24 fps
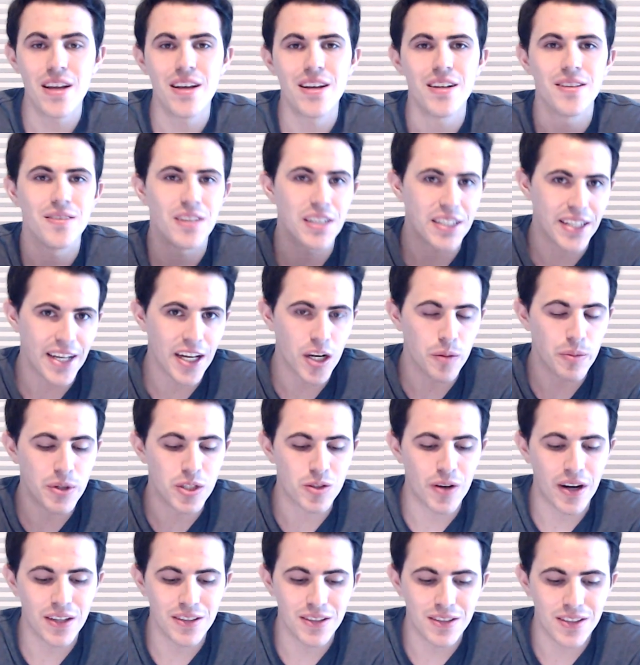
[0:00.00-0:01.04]
than Gettleman
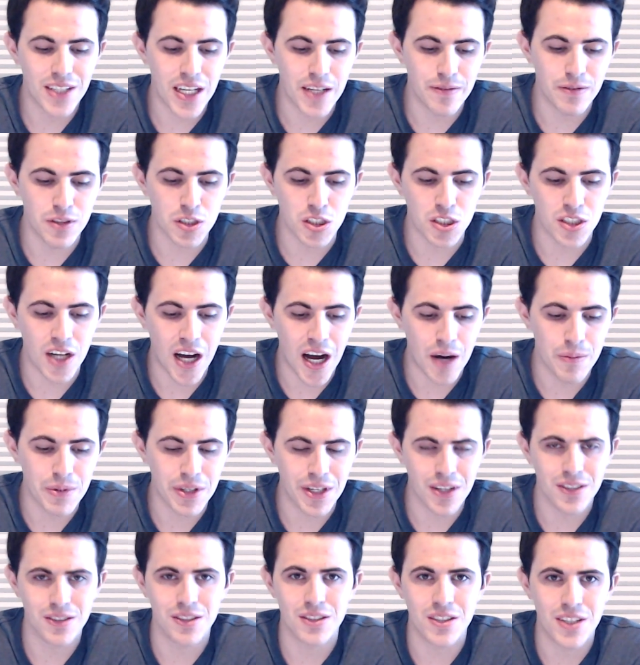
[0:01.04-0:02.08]
trying to save his job,
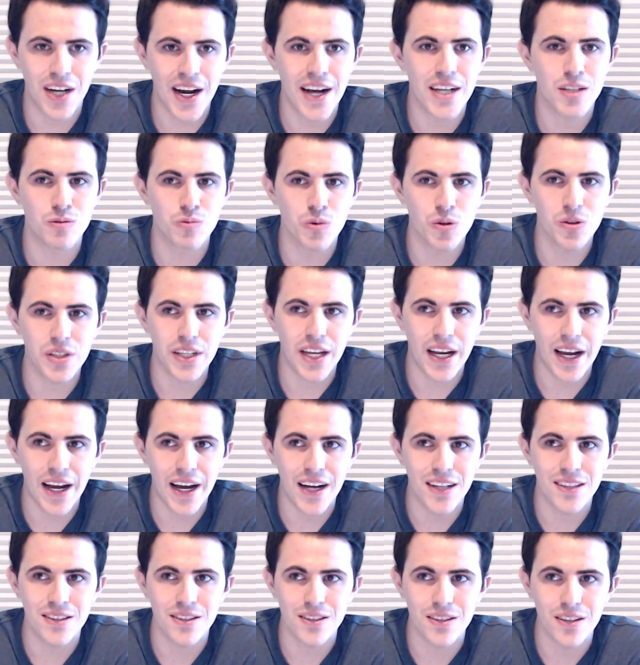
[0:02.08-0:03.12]
because the Giants really
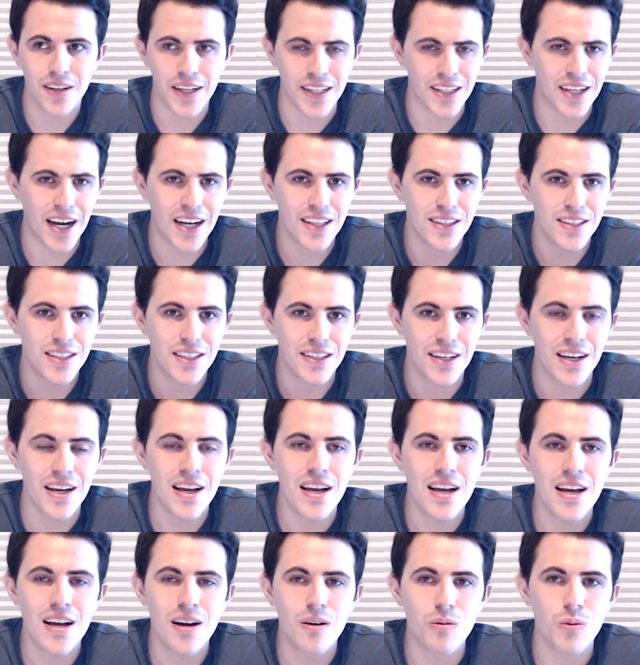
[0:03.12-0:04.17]
had to, like, I think,
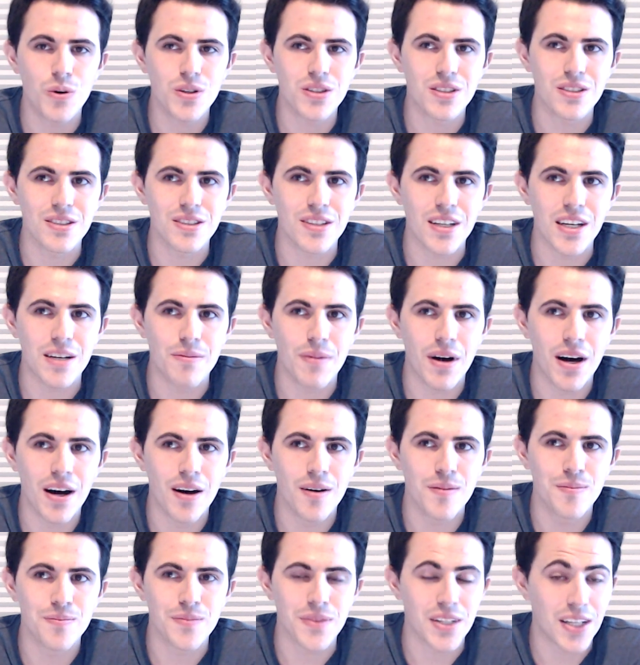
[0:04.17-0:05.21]
what's his name?
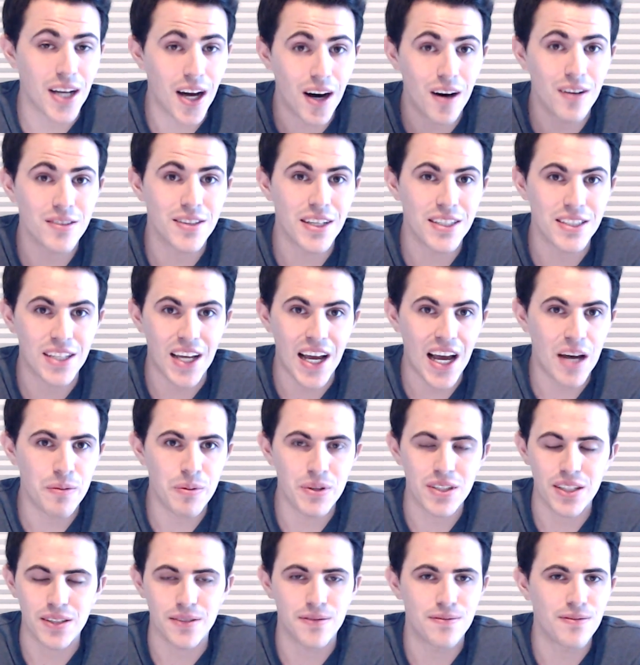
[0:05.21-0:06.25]
Galladay's cap
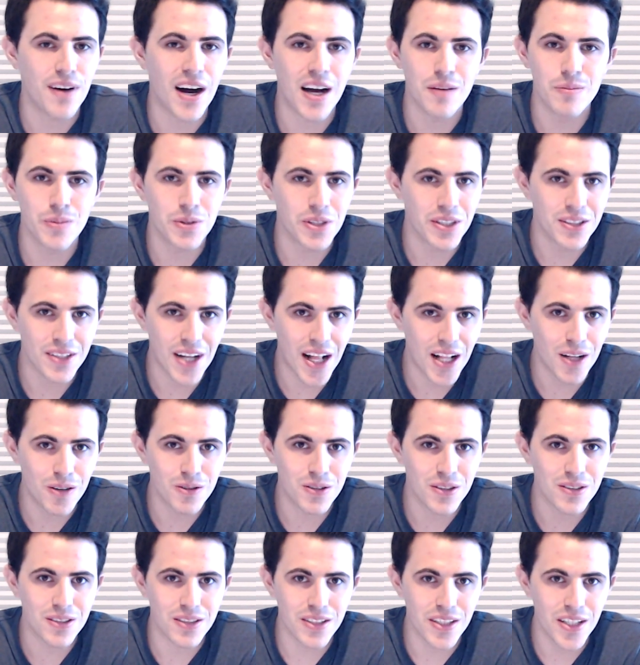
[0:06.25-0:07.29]
is like $5 million
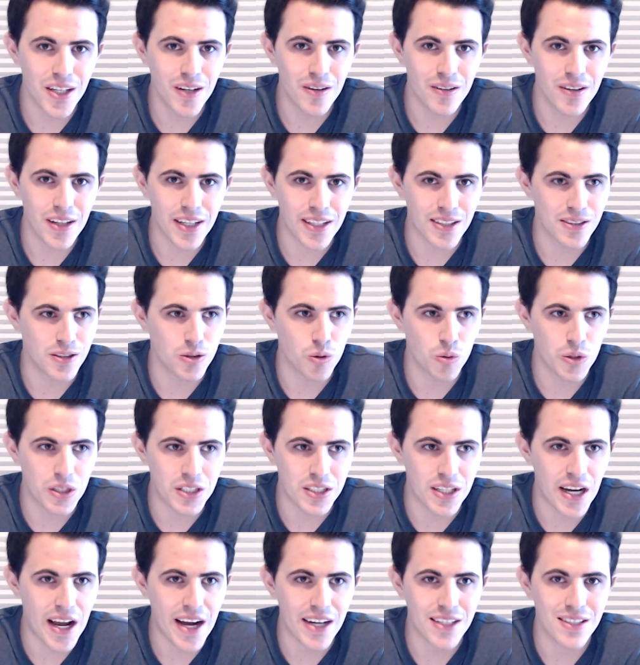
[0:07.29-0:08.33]
this year, and like Adoree
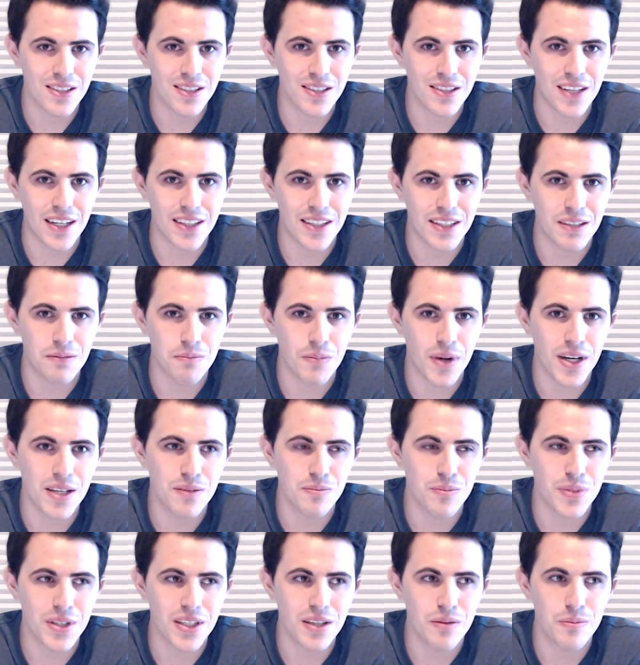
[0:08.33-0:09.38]
Jackson's, I think,
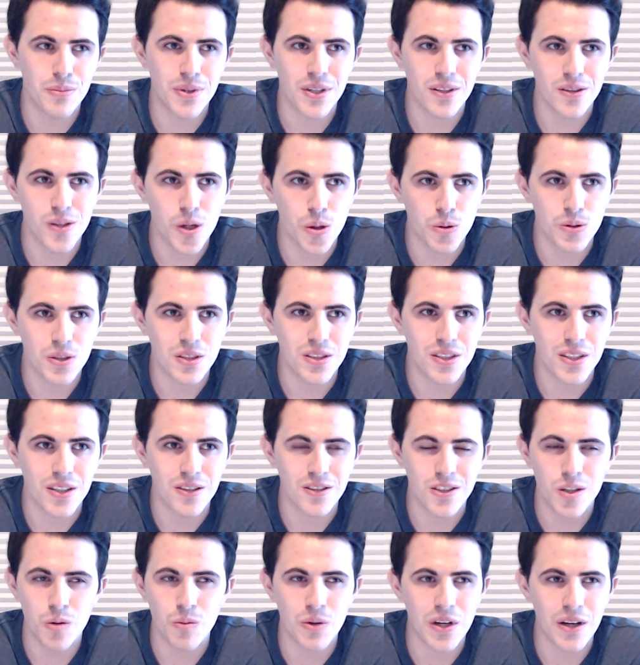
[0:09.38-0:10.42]
might be a bit low this year.
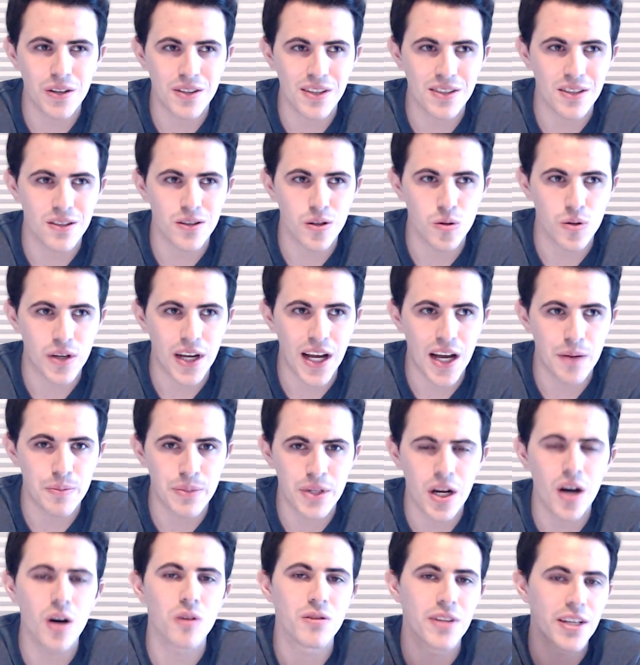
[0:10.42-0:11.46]
Someone else has a low cap
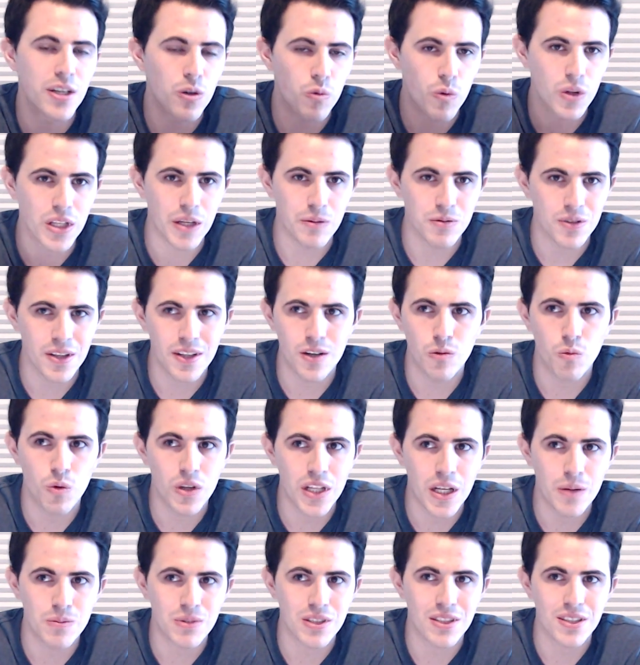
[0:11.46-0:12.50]
hit. Oh, Leonard Williams. Leonard
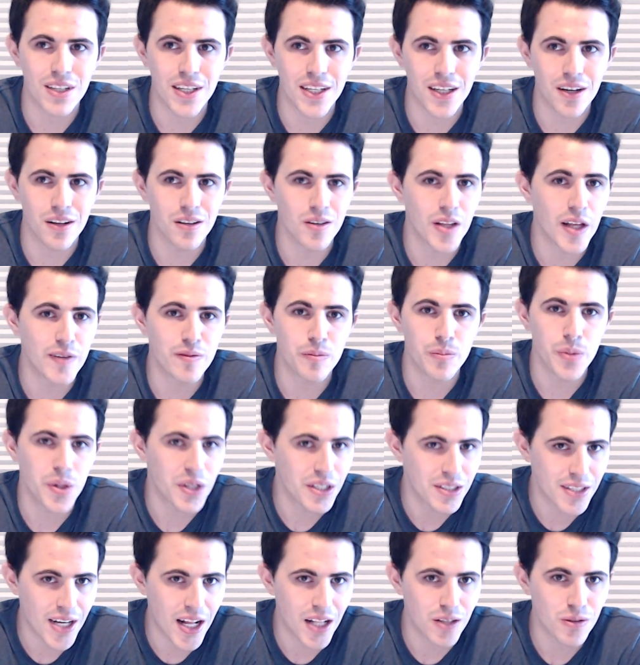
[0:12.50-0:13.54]
Williams is like $11
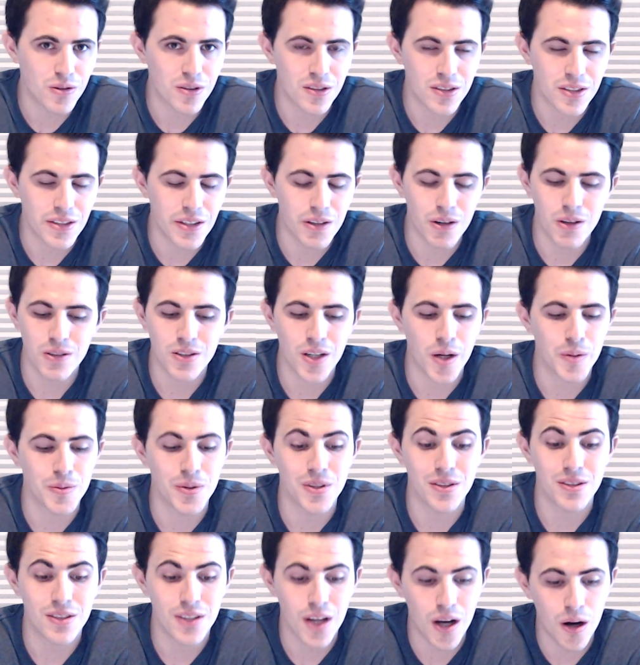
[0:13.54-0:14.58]
million this year or
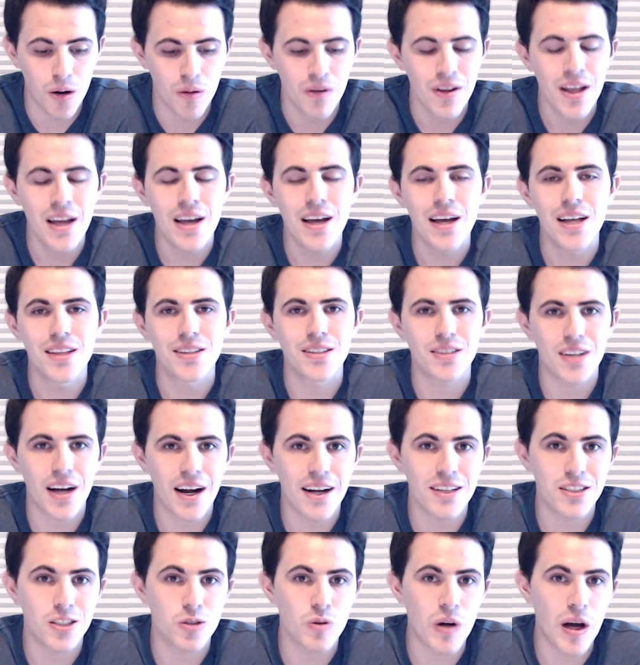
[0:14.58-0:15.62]
something. So the
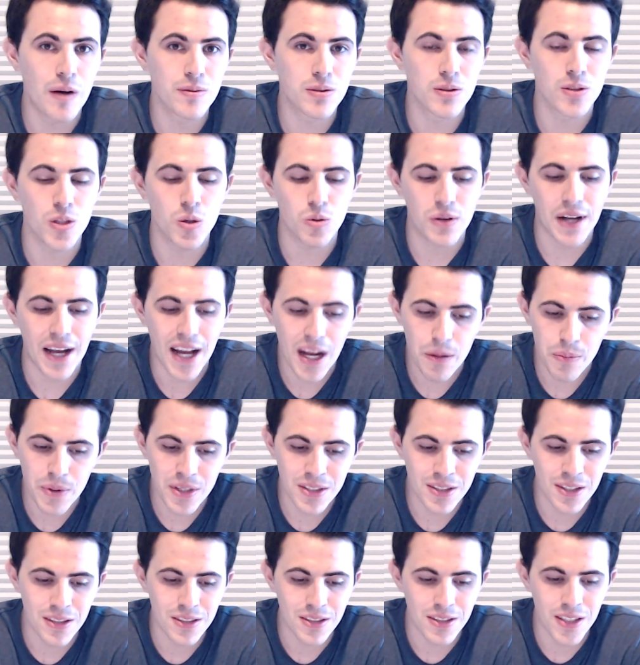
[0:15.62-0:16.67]
Giants do have some low cap
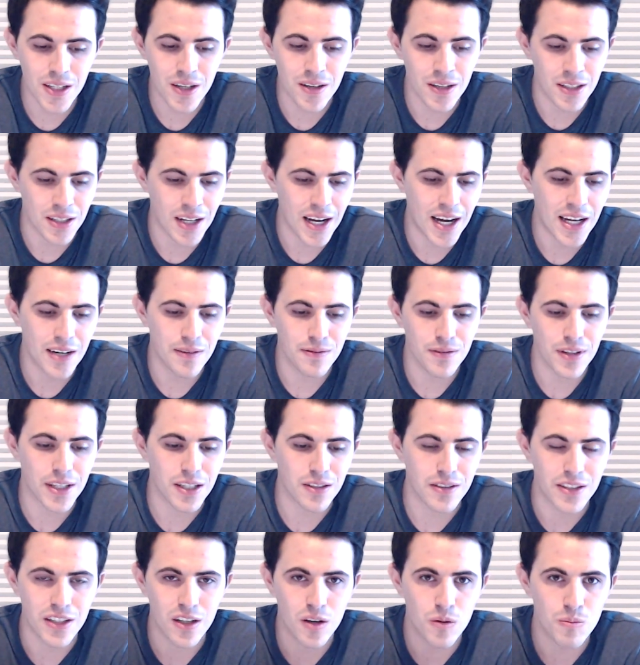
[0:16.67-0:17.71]
hits this year and kind of
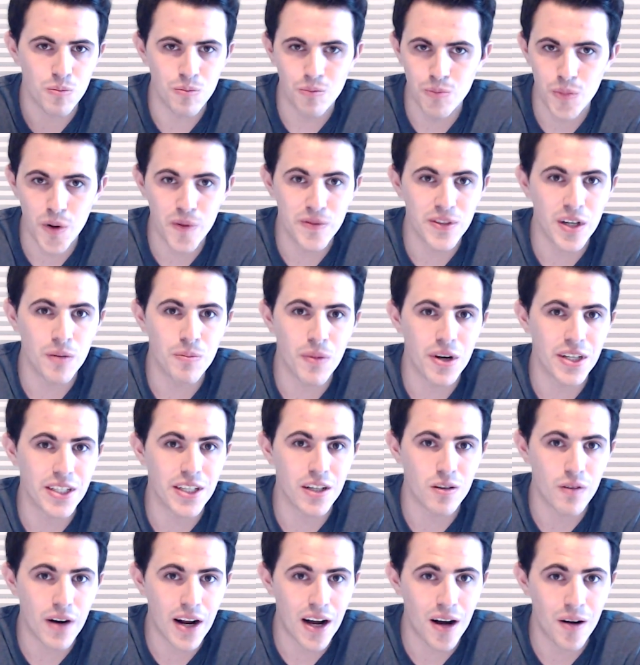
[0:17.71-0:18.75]
like, move their money
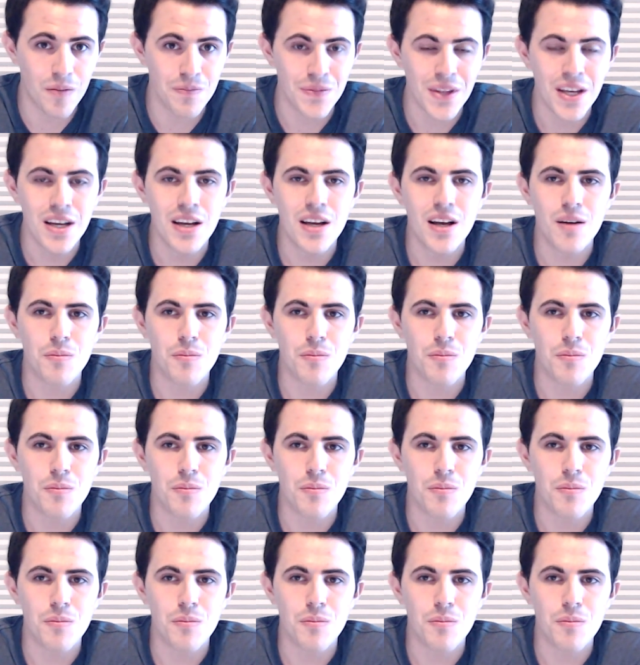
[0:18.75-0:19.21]
around.